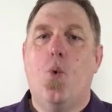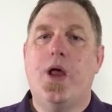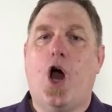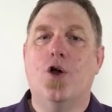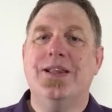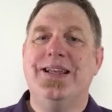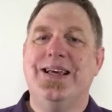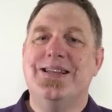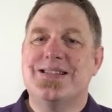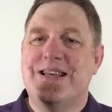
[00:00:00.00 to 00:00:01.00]
we only
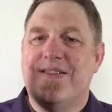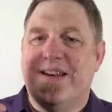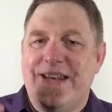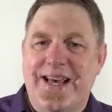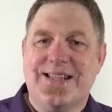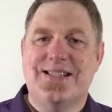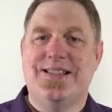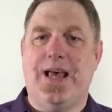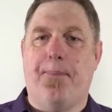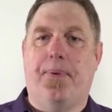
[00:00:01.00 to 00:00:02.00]
need to see the next
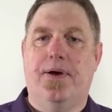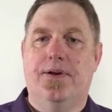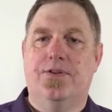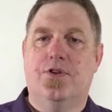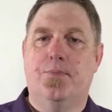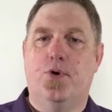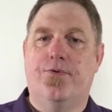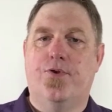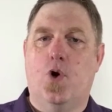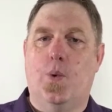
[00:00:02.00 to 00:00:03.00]
step to
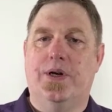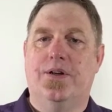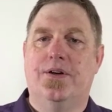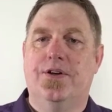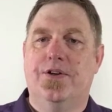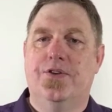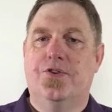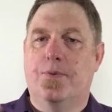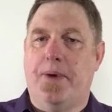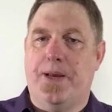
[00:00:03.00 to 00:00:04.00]
move forward,
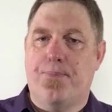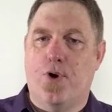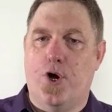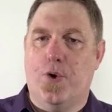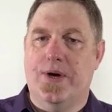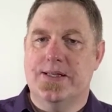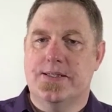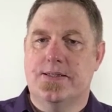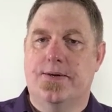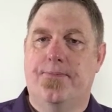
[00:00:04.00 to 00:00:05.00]
to make
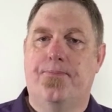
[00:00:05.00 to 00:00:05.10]
progress.